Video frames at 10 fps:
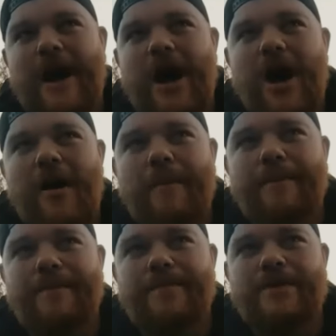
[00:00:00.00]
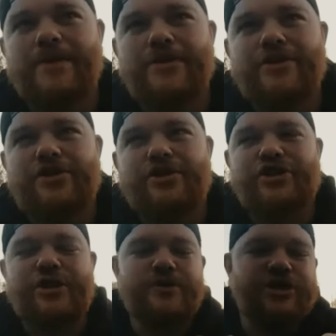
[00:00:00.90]
um,
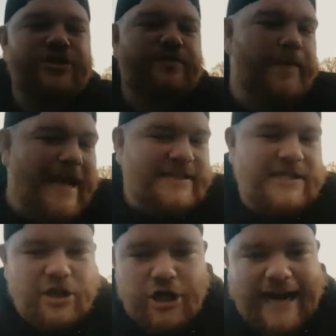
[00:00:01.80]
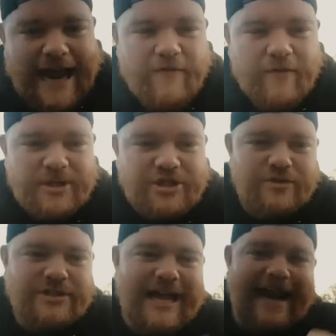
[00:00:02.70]
she was just basically looking out for me. She
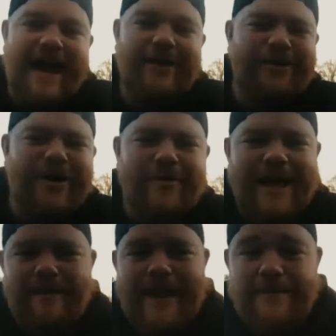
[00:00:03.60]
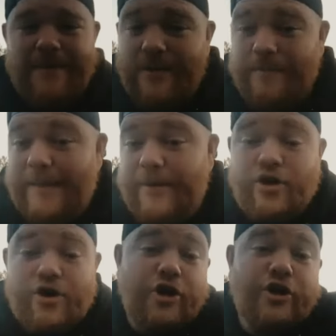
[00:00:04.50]
was like, I don't know, like maybe maybe
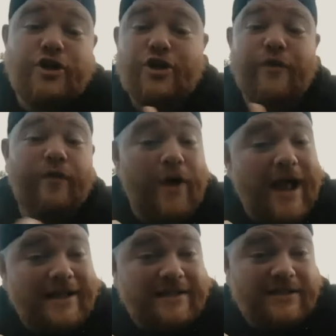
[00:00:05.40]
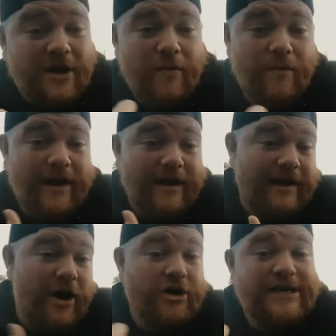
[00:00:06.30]
you're good to your friends or
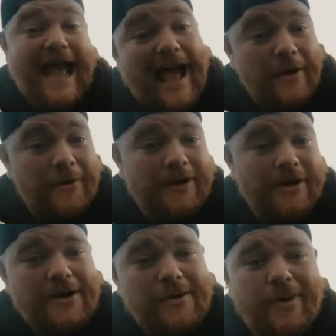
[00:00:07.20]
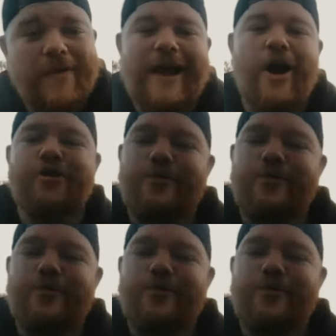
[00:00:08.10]
in our town, but yeah. like are